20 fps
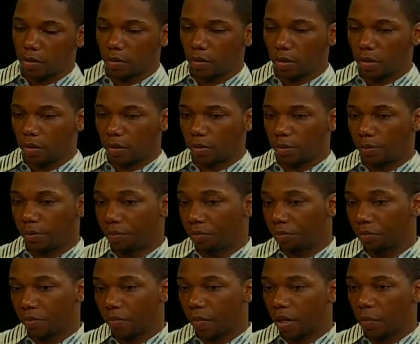Um,
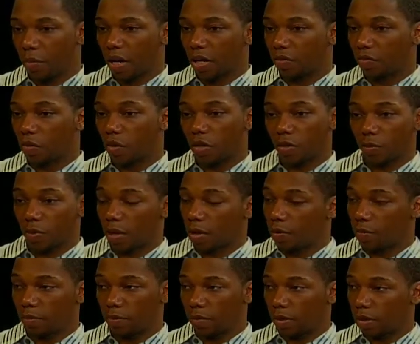but as far as my
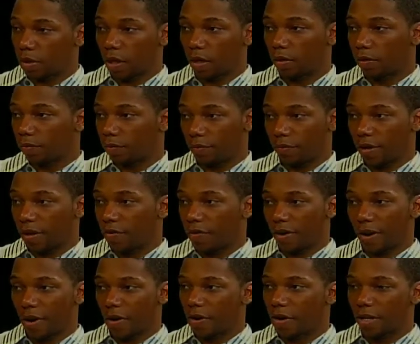uh,
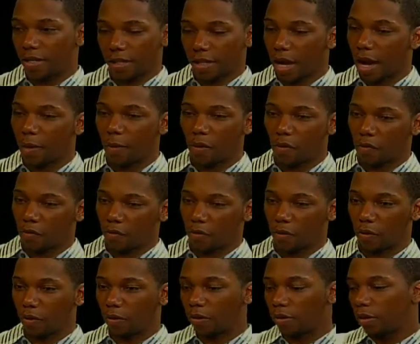favorite artist top
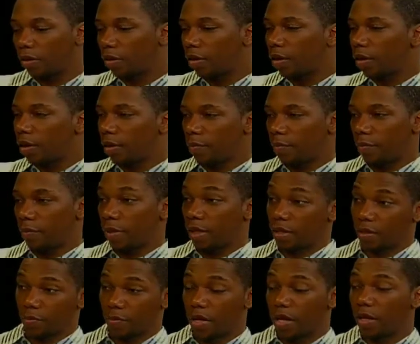overall
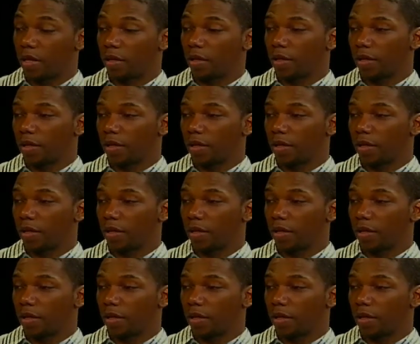is me.